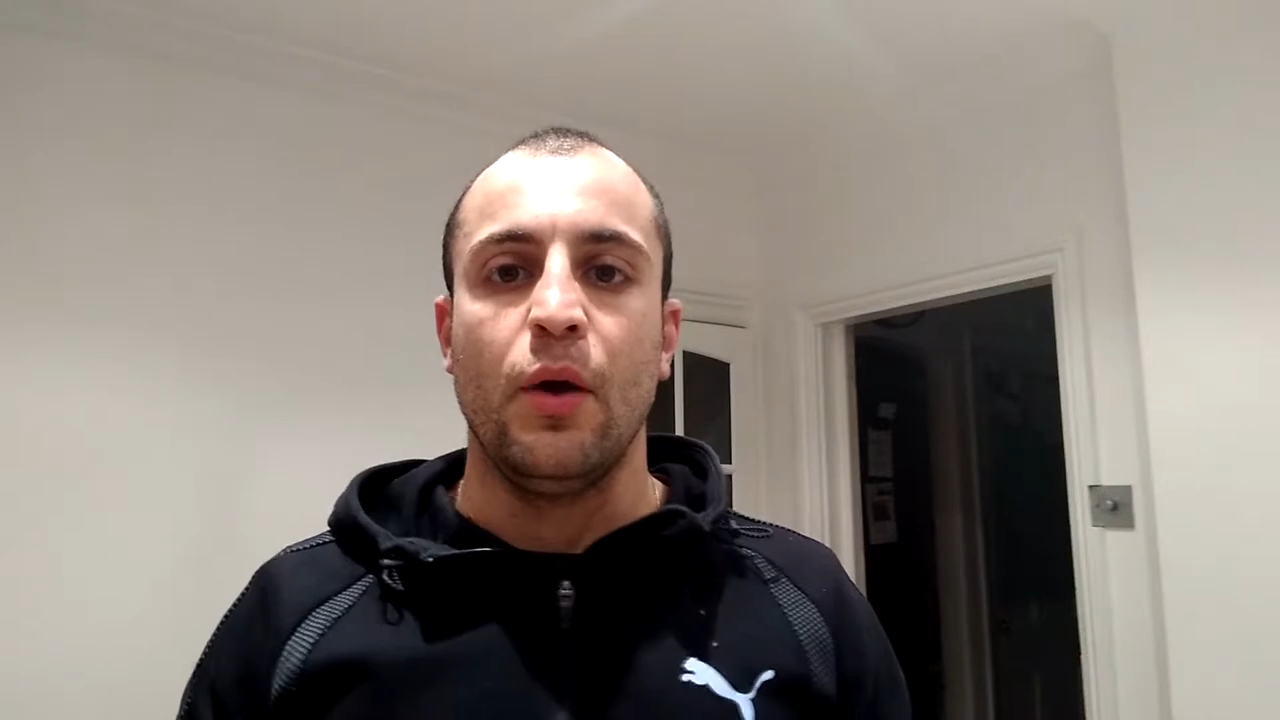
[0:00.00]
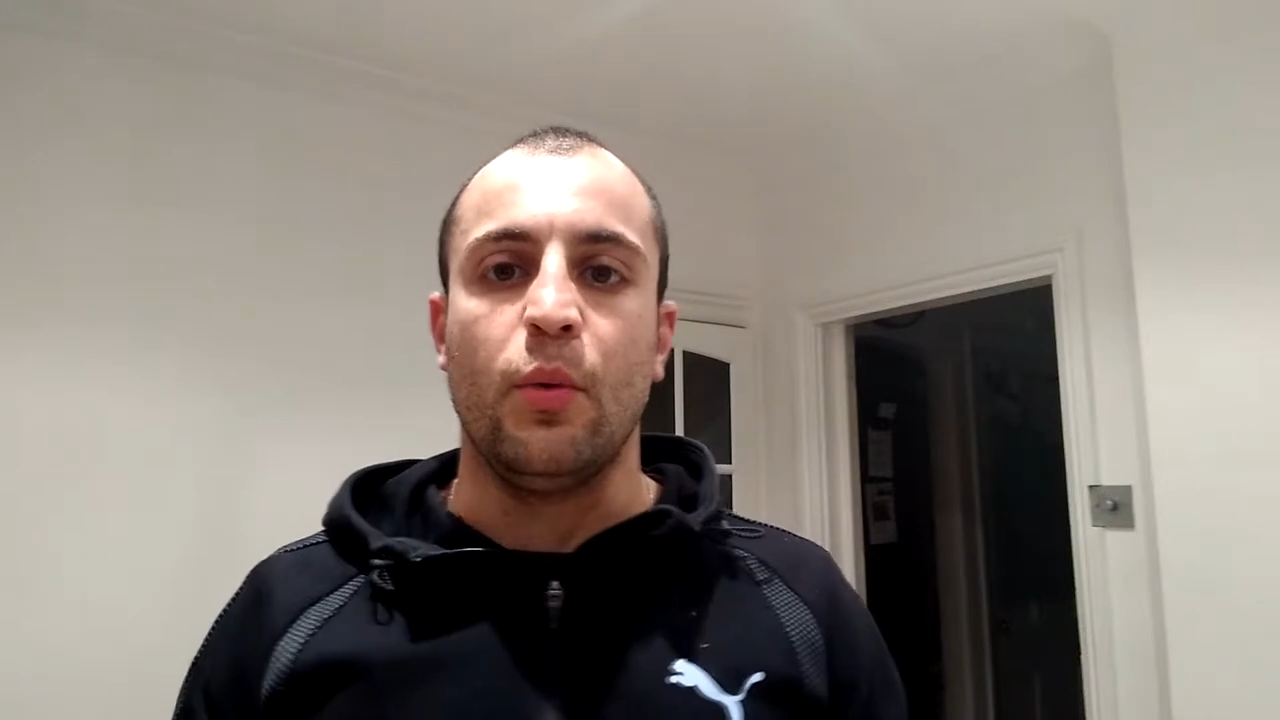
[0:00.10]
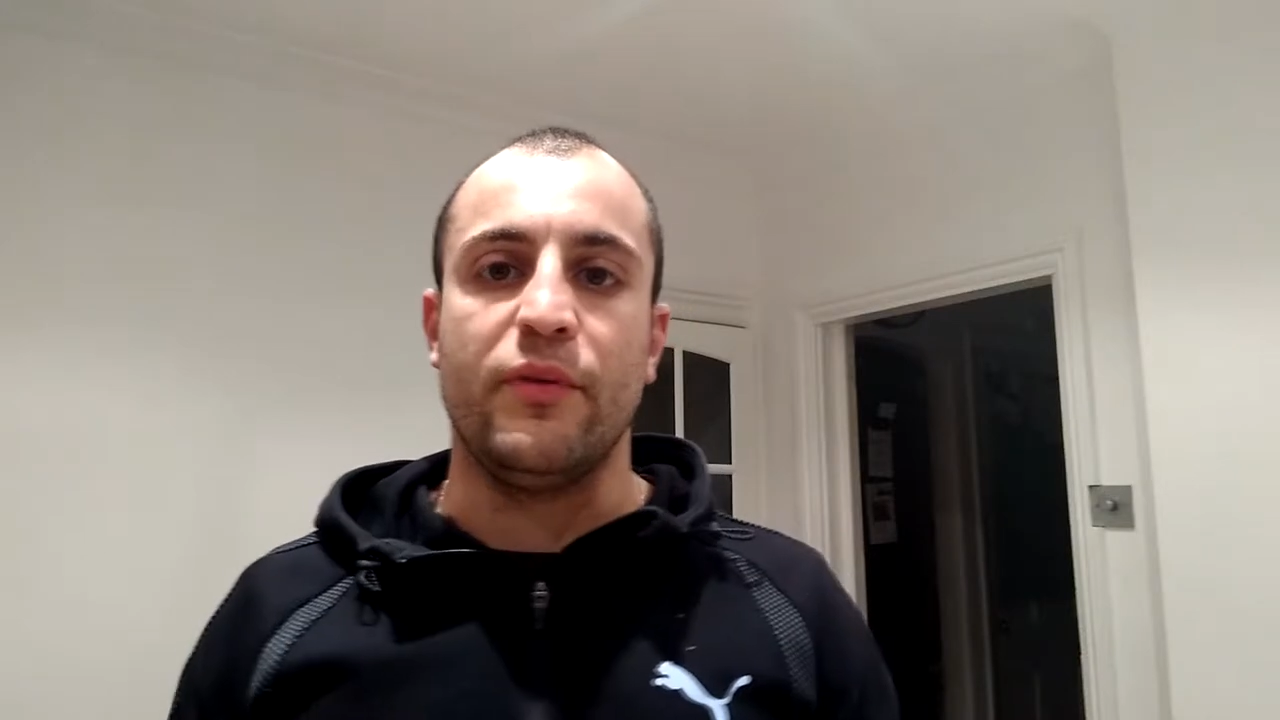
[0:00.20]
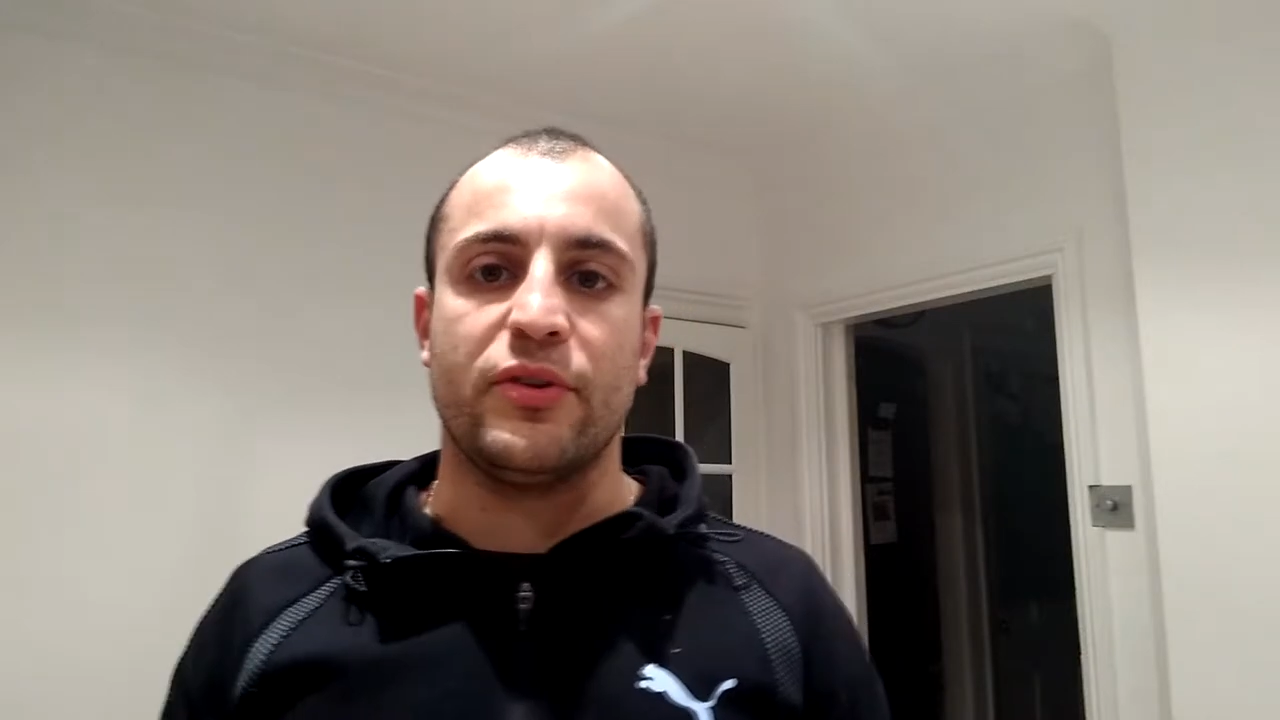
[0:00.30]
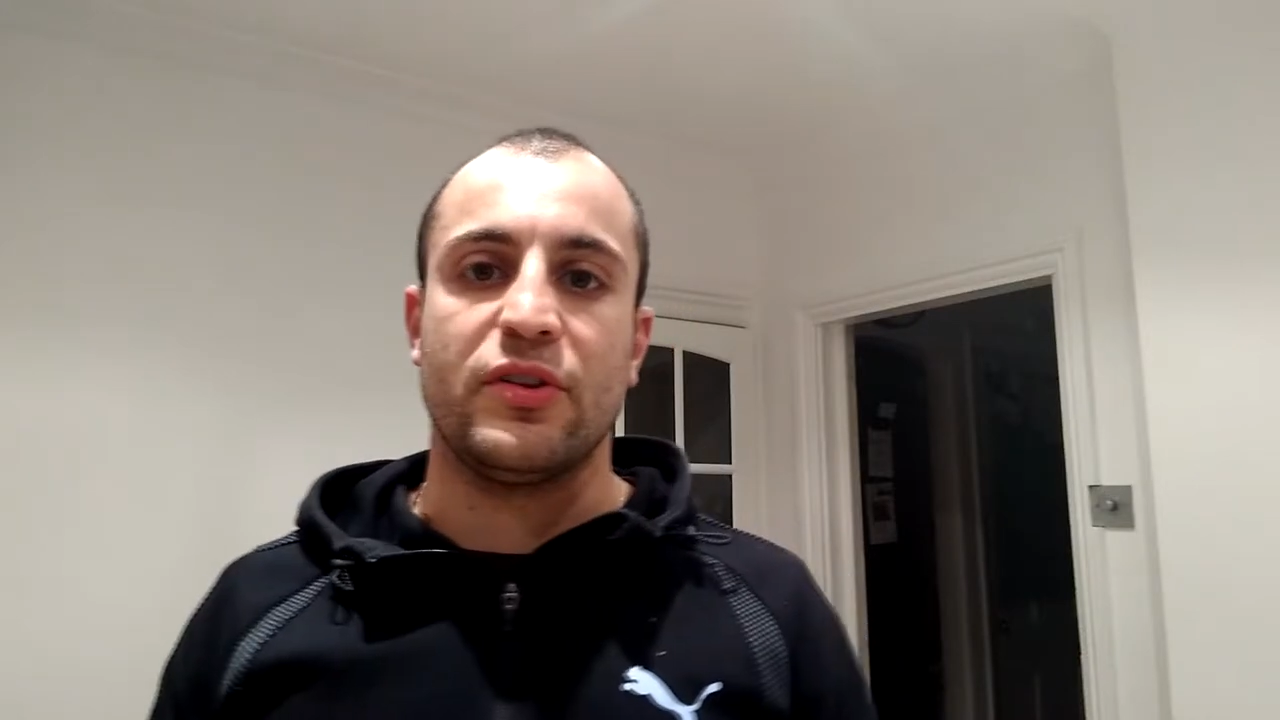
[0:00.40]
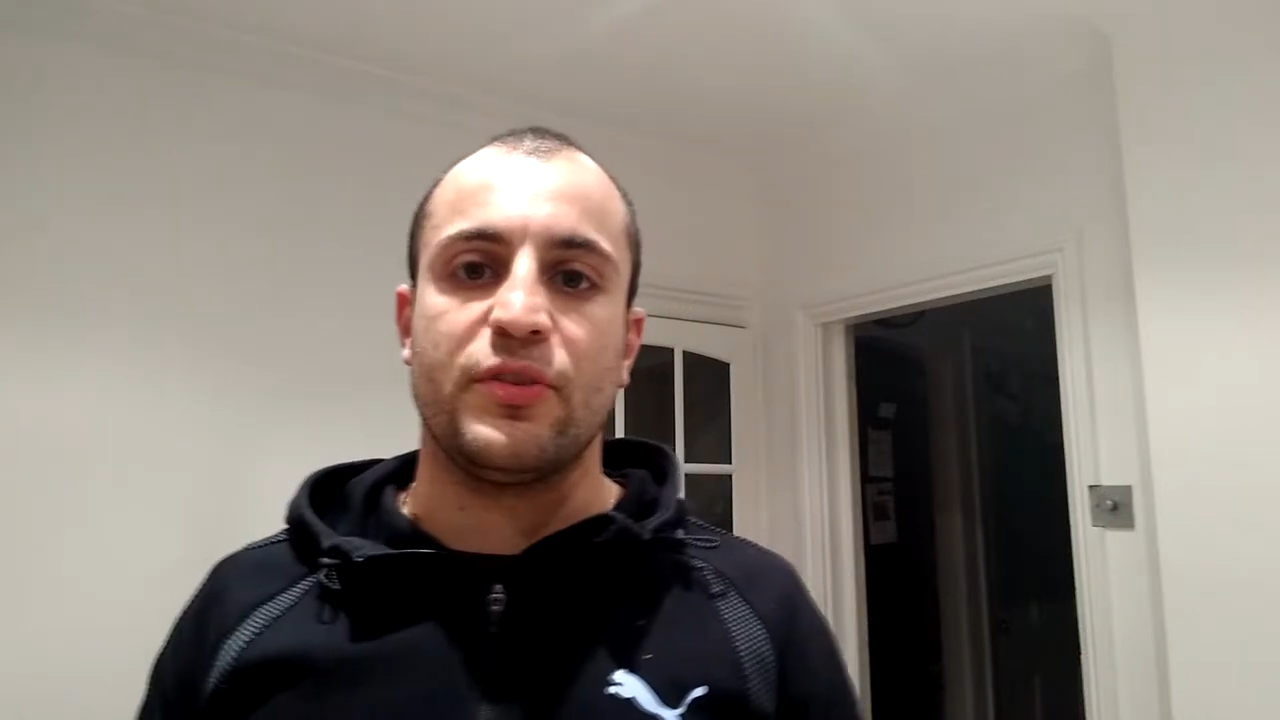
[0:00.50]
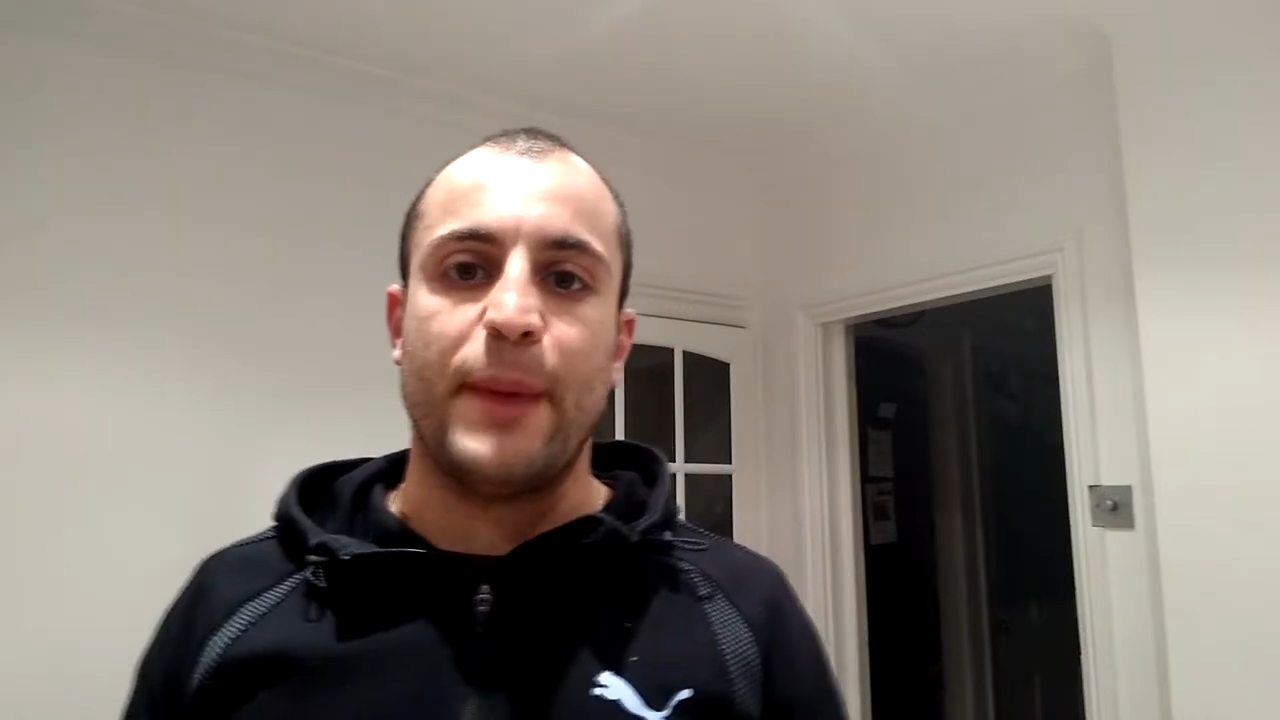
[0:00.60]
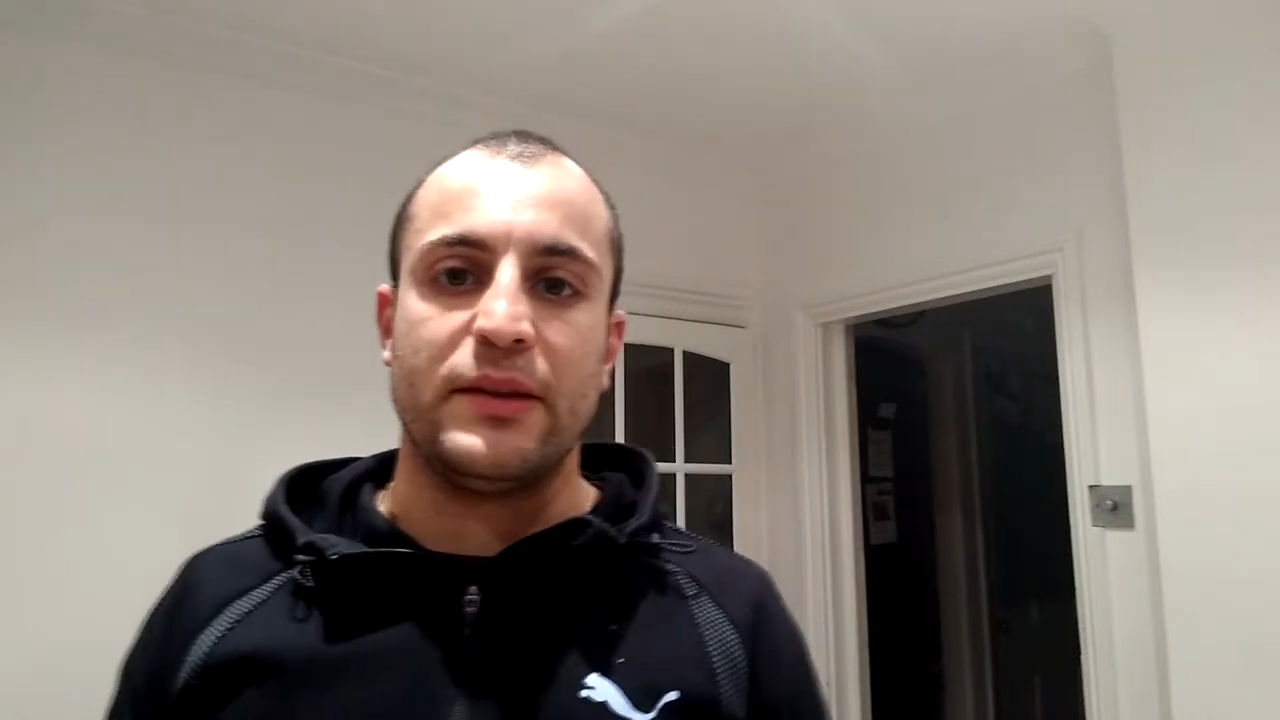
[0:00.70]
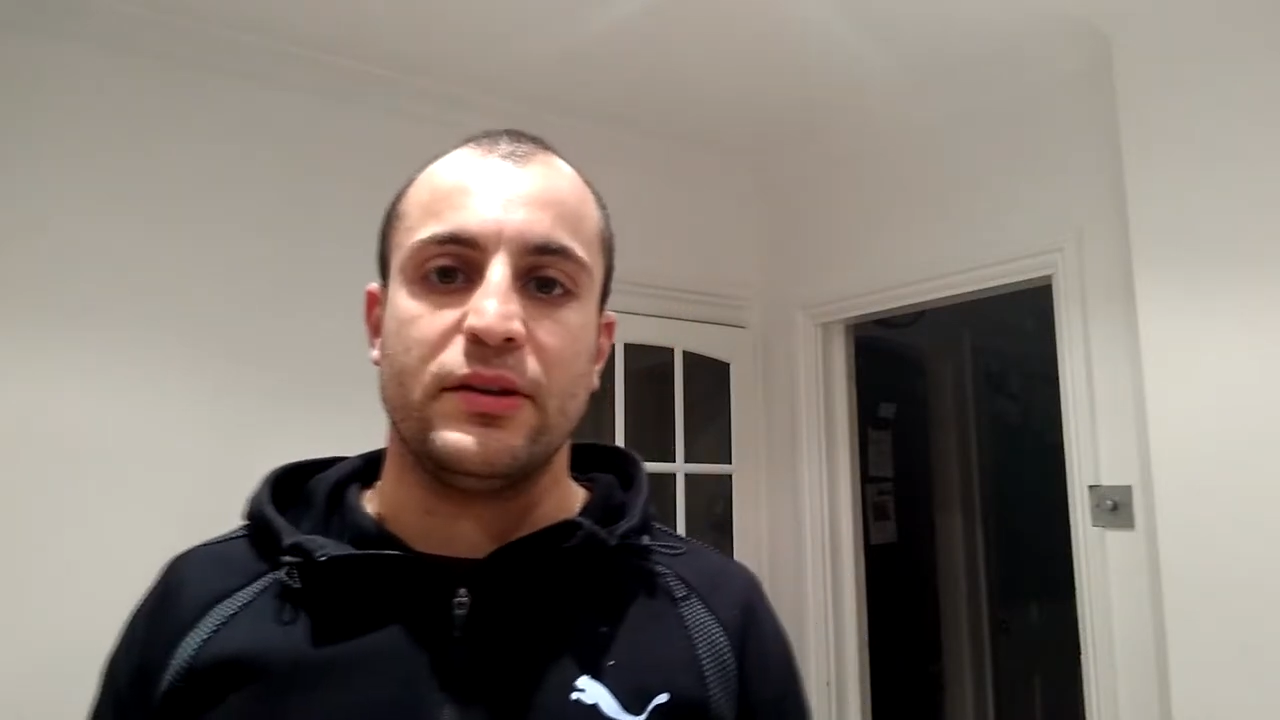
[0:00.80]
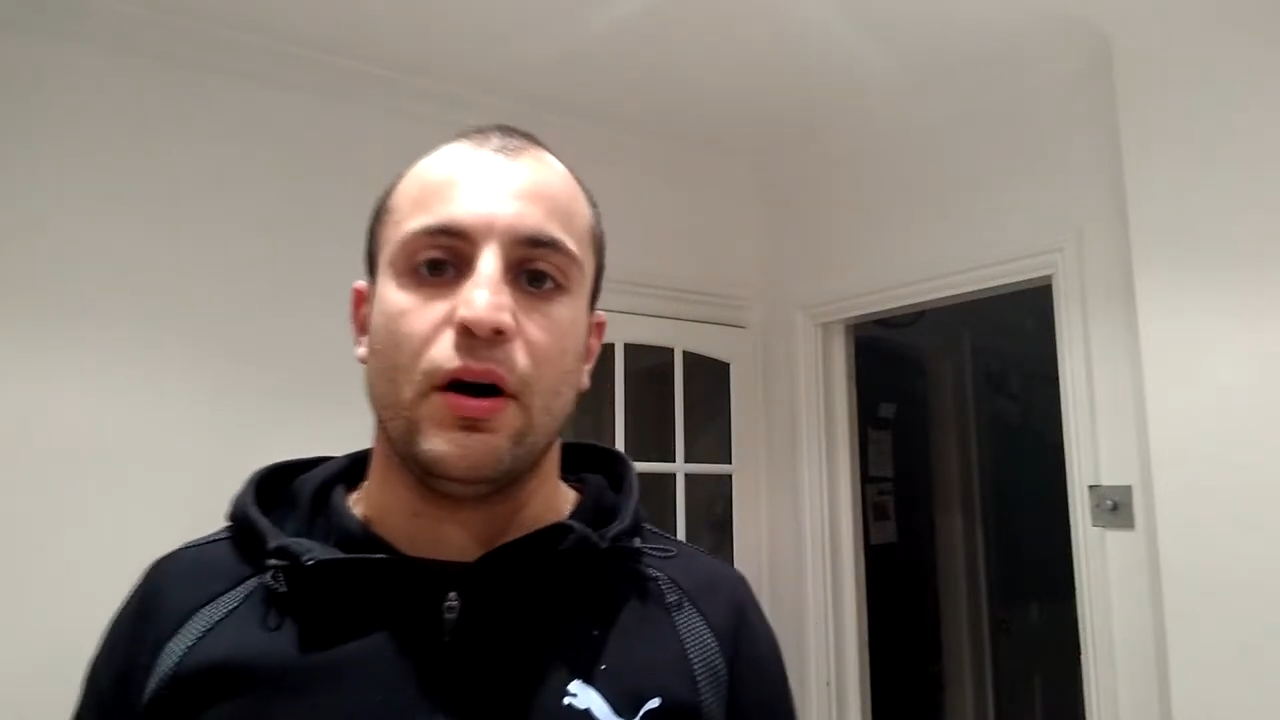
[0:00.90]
with a suspected